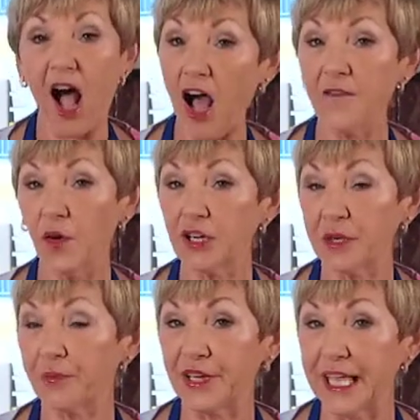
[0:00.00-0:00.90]
I've
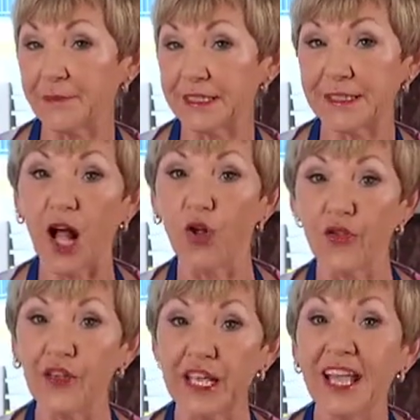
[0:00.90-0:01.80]
already preempted the whole
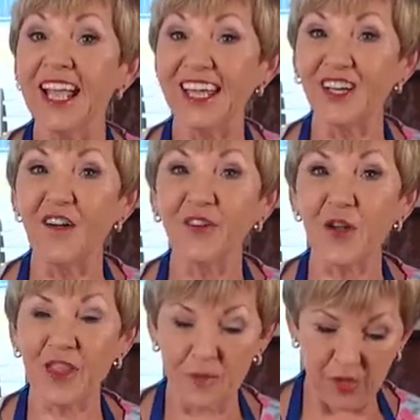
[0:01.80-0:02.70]
thing and I've
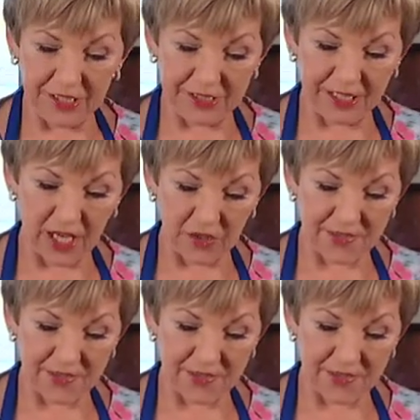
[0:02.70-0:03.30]
got them ready to go.